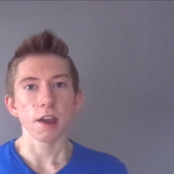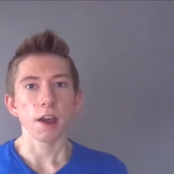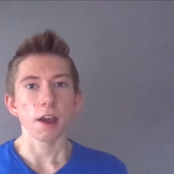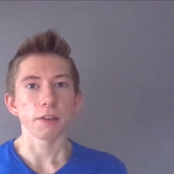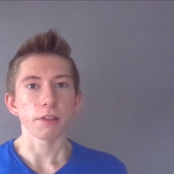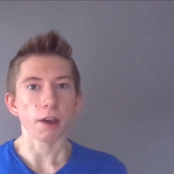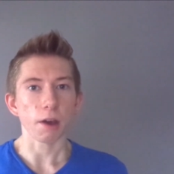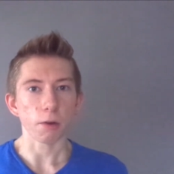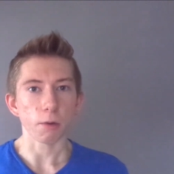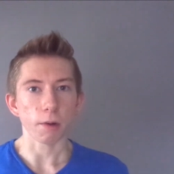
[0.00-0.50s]

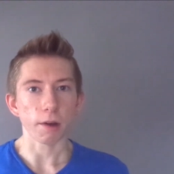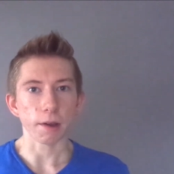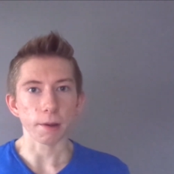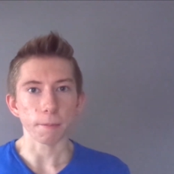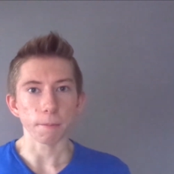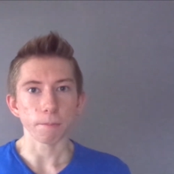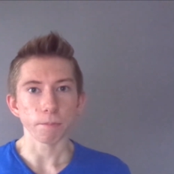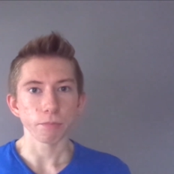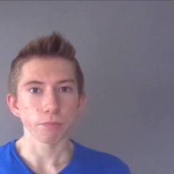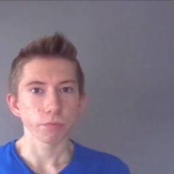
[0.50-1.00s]
That way,
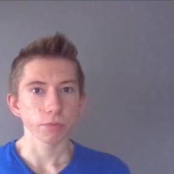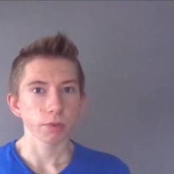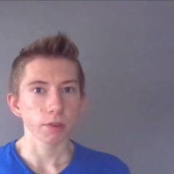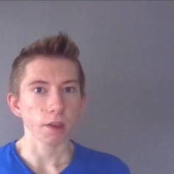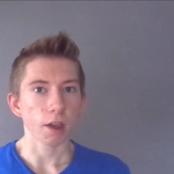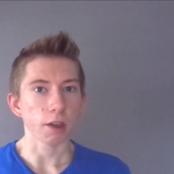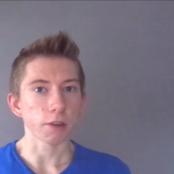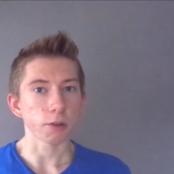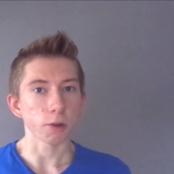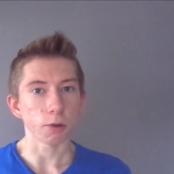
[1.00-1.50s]

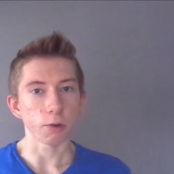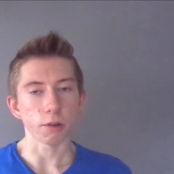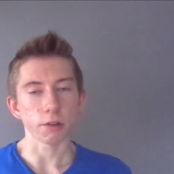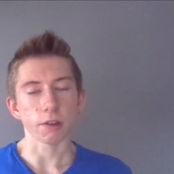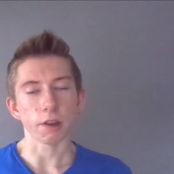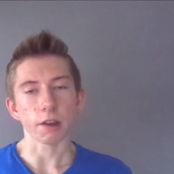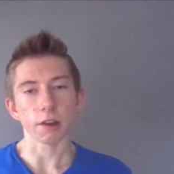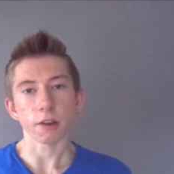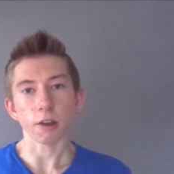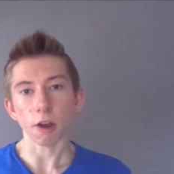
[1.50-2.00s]
as soon as
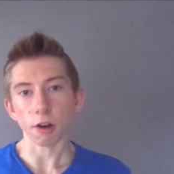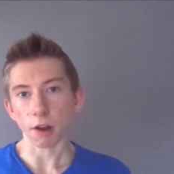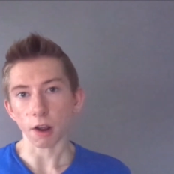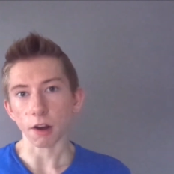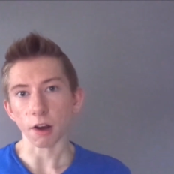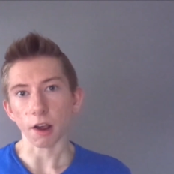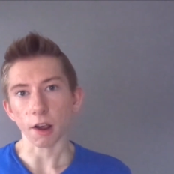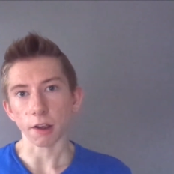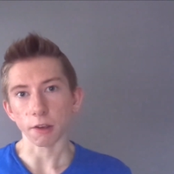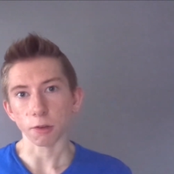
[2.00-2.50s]
I got out
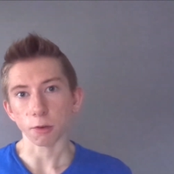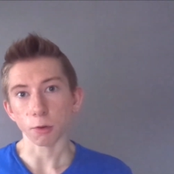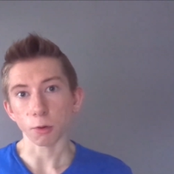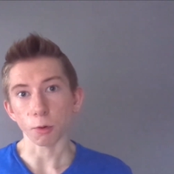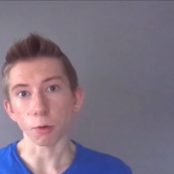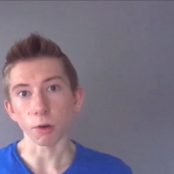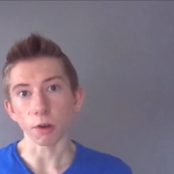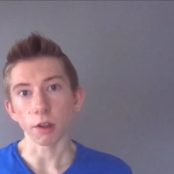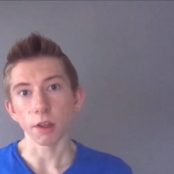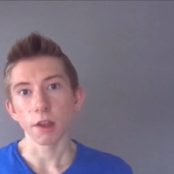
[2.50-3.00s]
of high
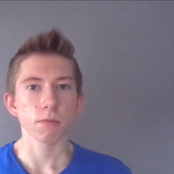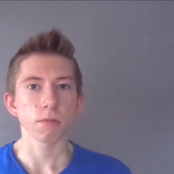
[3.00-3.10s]
school,